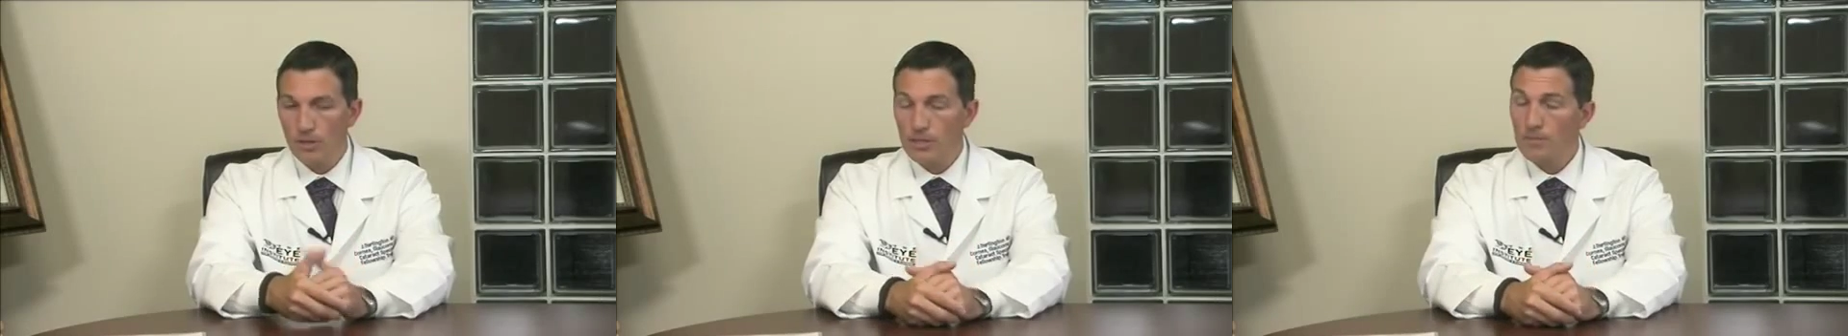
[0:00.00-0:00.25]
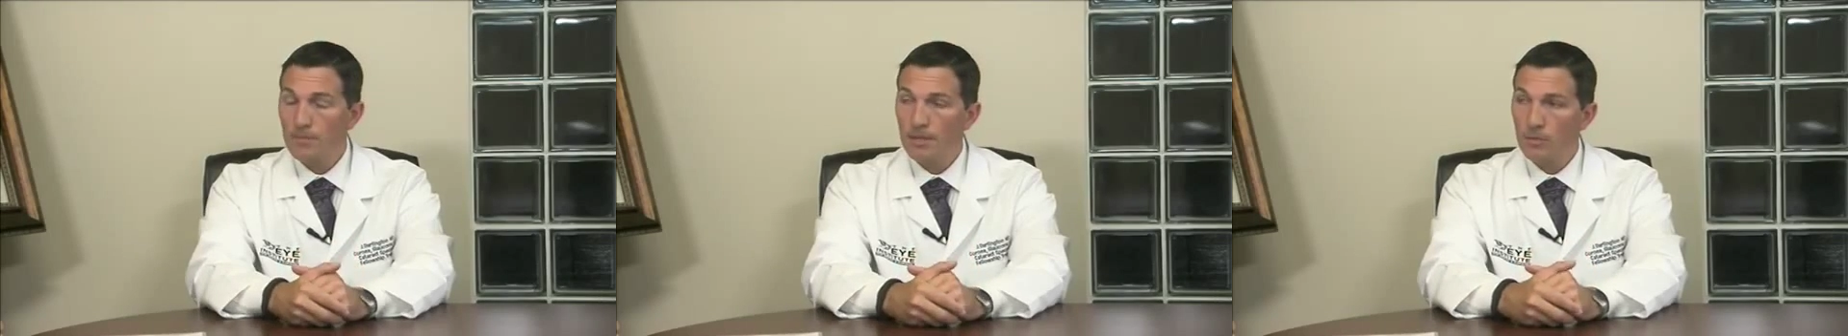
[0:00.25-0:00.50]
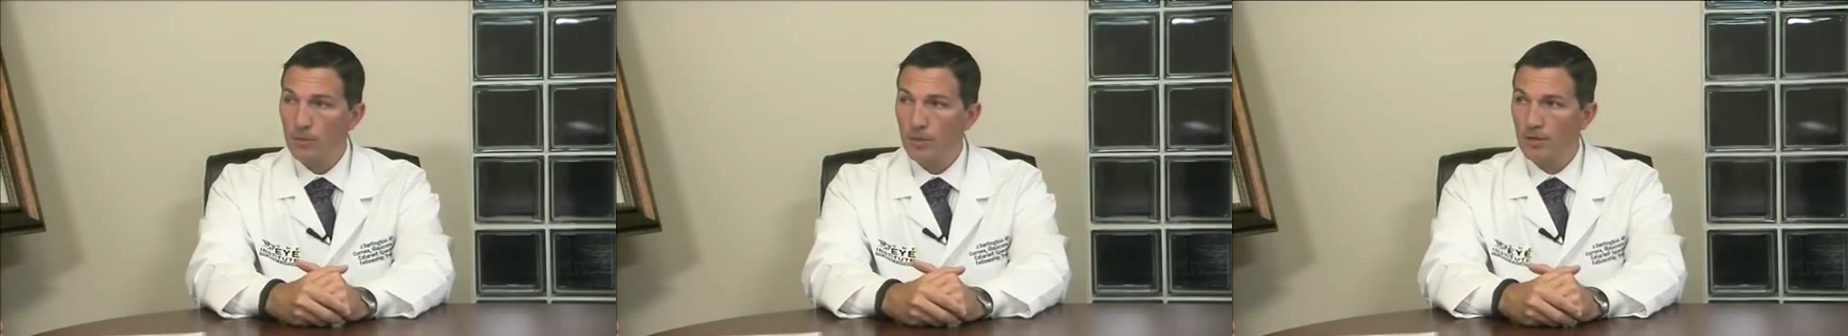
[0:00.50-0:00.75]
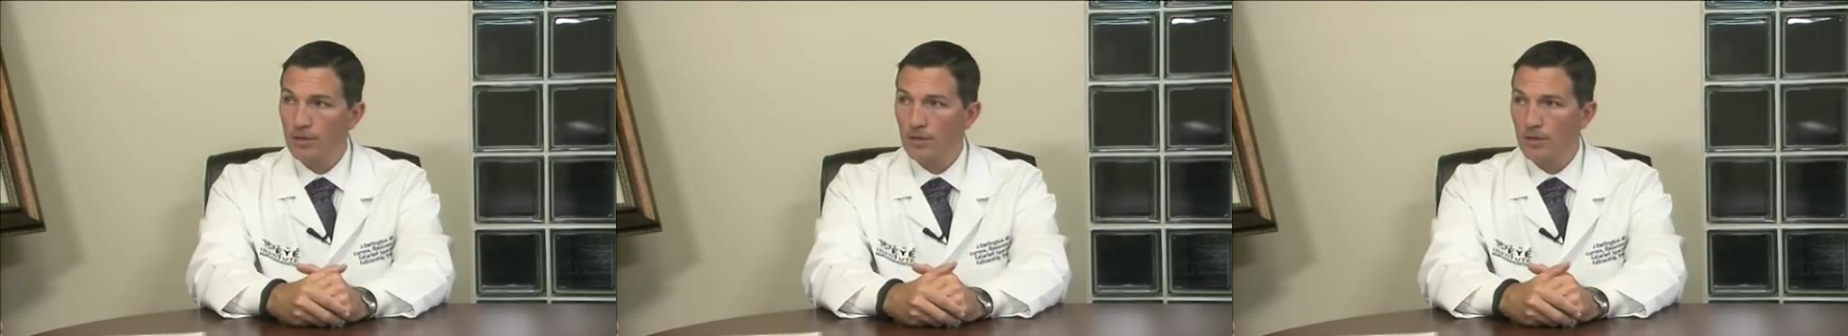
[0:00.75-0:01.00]
less dependent we
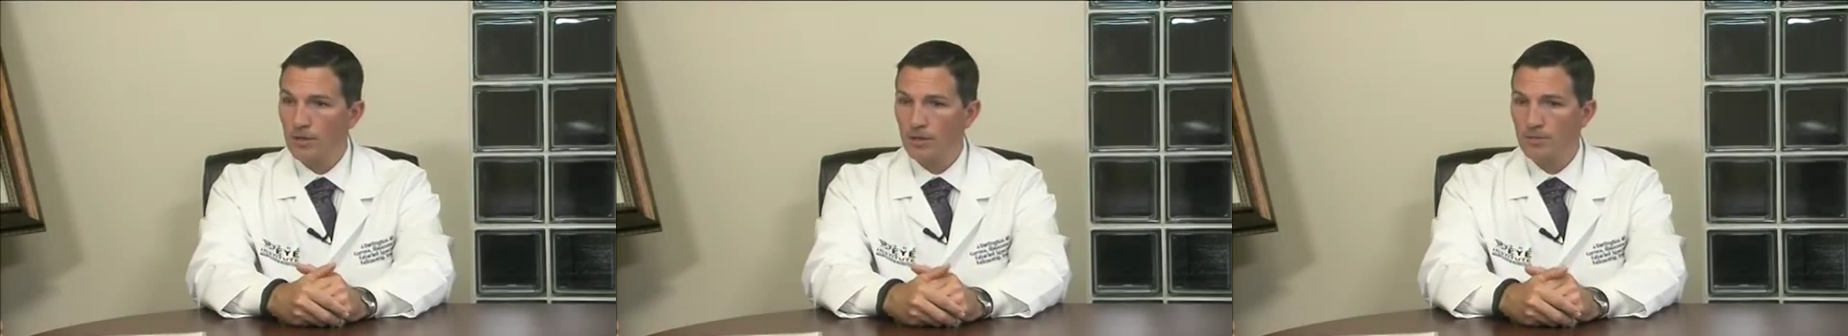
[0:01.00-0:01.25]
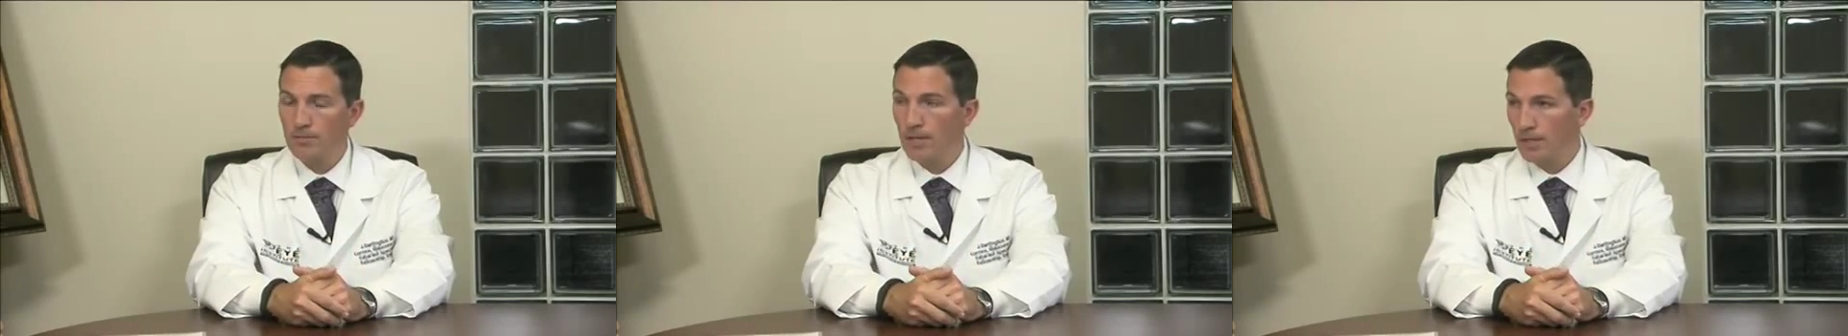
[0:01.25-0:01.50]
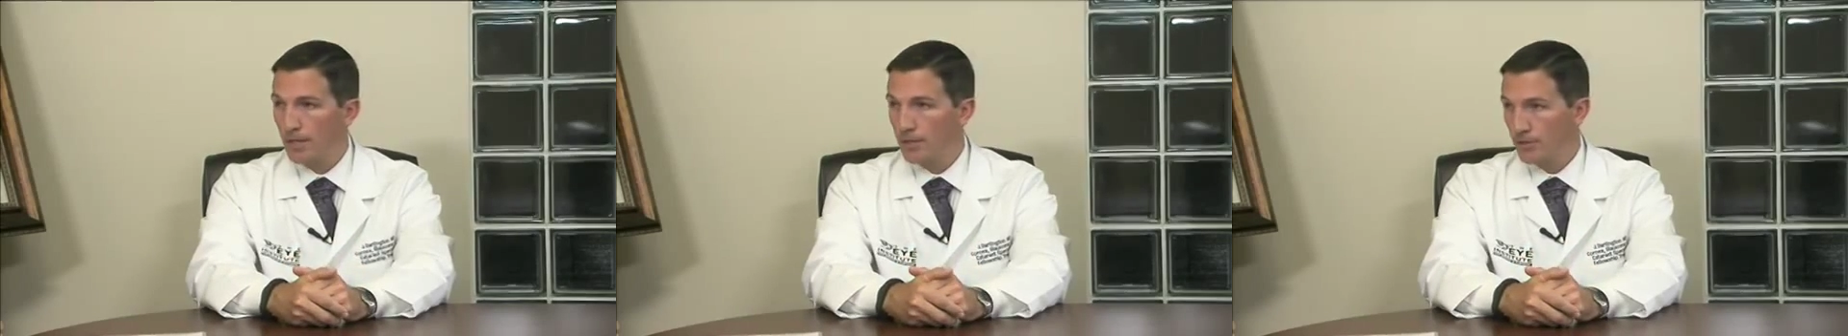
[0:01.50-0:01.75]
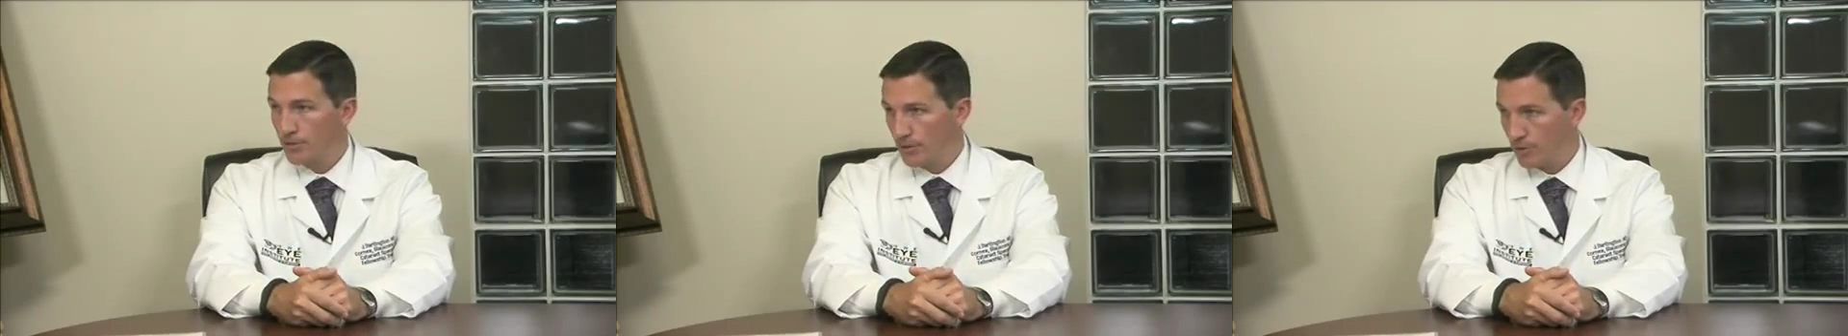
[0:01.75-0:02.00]
are on
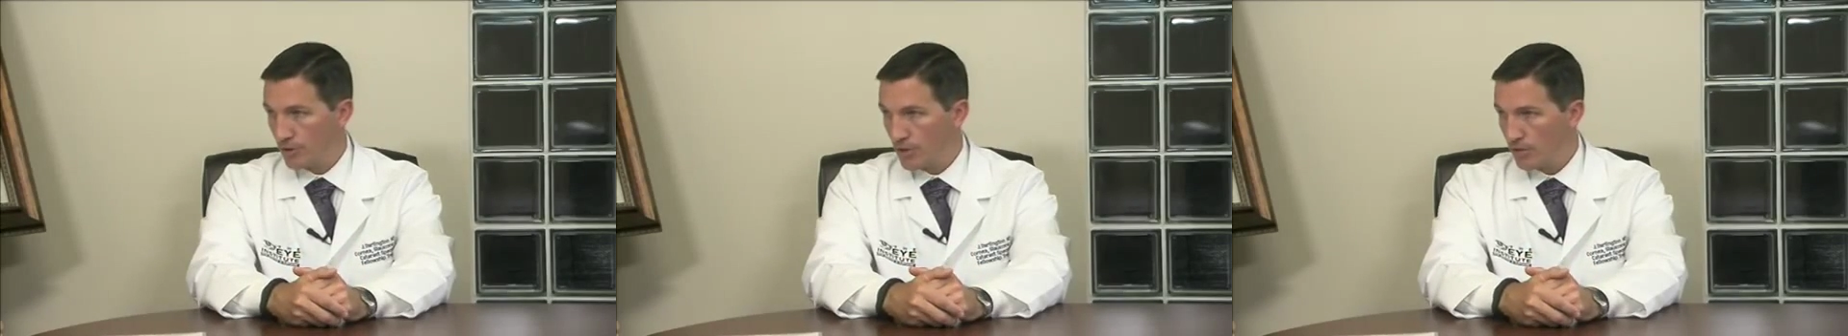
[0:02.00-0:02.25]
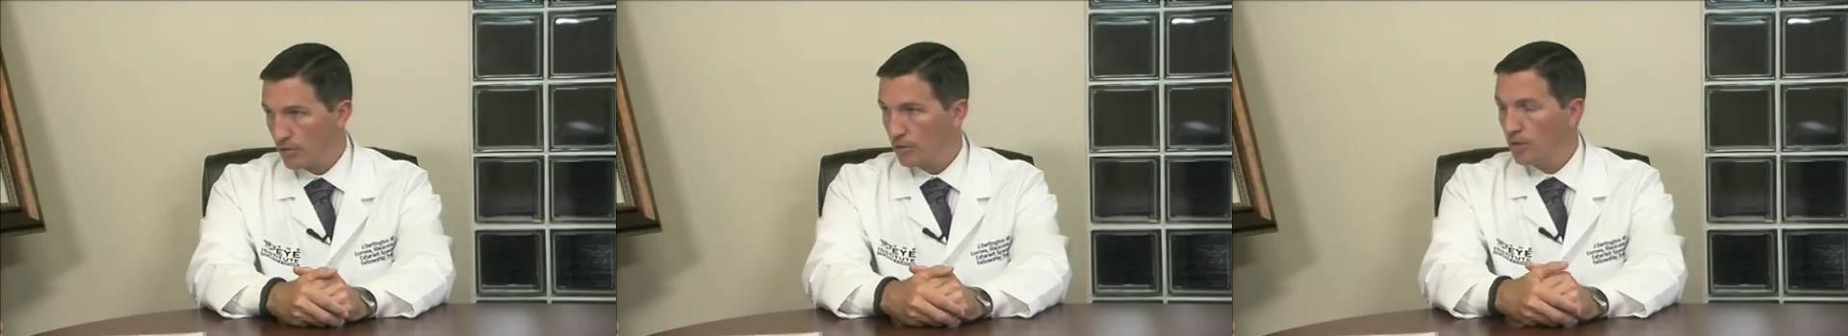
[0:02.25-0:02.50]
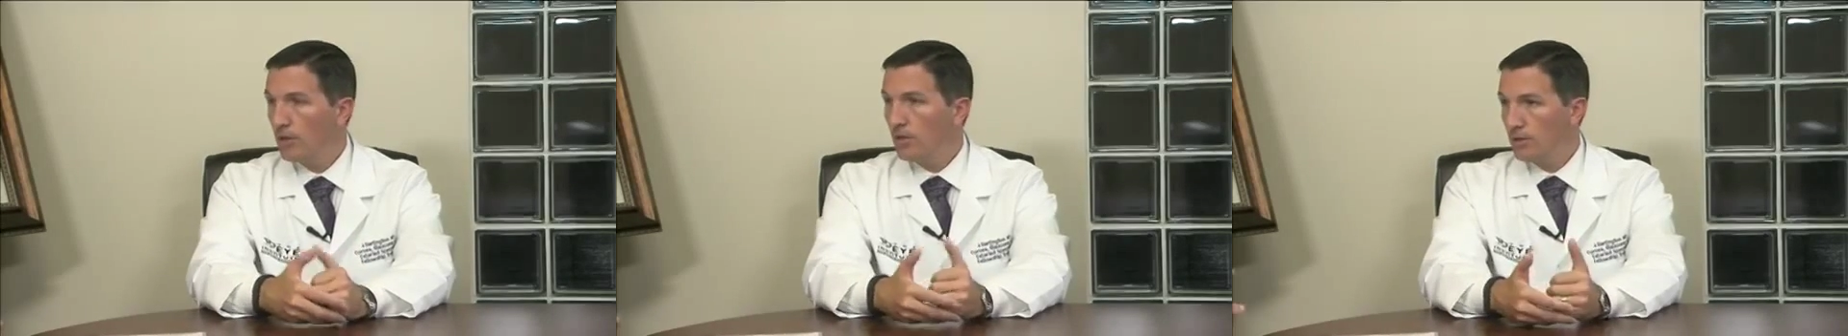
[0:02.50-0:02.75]
medications in general,